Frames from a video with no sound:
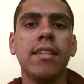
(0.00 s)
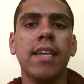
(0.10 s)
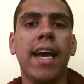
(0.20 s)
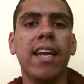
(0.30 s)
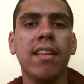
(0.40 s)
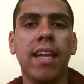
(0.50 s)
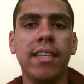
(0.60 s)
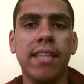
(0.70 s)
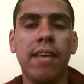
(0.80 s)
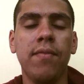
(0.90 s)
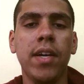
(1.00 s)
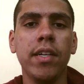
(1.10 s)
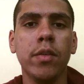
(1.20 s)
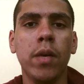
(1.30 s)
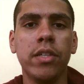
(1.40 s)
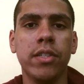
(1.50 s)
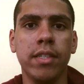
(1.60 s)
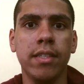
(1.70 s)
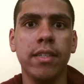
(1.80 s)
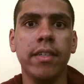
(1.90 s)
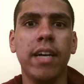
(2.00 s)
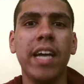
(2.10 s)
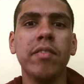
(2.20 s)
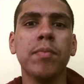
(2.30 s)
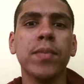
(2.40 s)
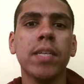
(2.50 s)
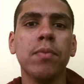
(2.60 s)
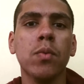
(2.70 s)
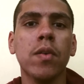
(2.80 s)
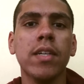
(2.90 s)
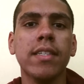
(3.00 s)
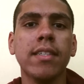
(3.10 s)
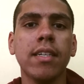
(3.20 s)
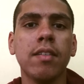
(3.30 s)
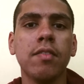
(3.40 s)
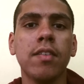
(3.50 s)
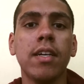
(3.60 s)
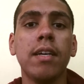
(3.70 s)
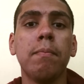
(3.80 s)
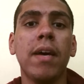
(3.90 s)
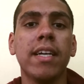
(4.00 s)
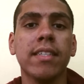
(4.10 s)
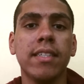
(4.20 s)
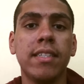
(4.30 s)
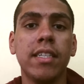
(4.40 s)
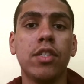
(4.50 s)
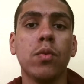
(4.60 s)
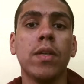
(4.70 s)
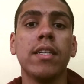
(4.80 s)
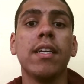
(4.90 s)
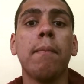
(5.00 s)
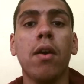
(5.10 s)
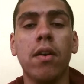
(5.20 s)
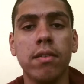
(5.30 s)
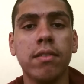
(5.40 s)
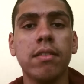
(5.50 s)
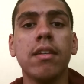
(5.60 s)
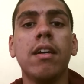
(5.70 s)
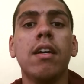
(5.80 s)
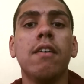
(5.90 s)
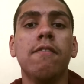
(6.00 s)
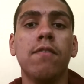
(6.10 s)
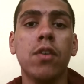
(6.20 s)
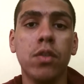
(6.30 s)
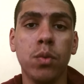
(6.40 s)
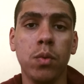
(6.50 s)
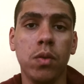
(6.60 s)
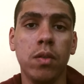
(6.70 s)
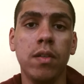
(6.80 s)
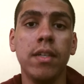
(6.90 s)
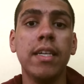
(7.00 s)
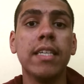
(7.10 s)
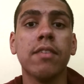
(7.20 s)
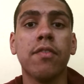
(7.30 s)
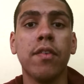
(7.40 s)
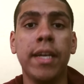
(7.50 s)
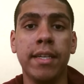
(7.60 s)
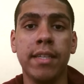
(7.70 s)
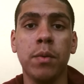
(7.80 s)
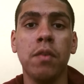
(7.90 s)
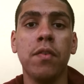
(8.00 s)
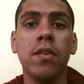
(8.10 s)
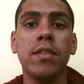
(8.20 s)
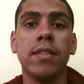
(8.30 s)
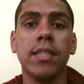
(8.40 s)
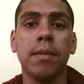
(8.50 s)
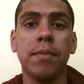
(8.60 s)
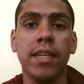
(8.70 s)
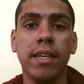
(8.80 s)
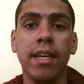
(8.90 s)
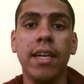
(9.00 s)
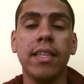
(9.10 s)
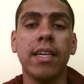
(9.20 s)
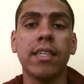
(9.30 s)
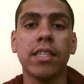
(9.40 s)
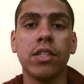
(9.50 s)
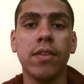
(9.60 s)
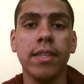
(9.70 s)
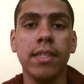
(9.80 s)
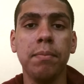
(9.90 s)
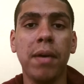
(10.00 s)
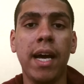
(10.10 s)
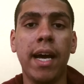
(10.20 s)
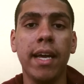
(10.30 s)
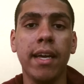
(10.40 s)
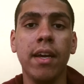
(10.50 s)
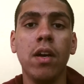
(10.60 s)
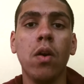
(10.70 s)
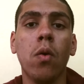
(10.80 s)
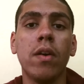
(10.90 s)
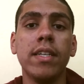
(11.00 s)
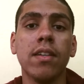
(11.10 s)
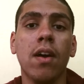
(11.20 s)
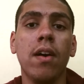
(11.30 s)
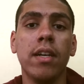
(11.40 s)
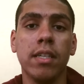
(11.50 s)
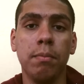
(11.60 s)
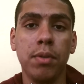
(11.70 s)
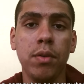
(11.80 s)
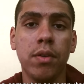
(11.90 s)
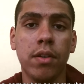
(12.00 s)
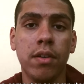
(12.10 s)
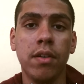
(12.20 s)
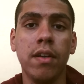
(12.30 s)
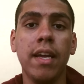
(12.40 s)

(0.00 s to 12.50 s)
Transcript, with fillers: To analyze that very question, I've split up the word itself by its constituent parts. Virtual is a phrase that refers to something that is constructed by or is on a computer,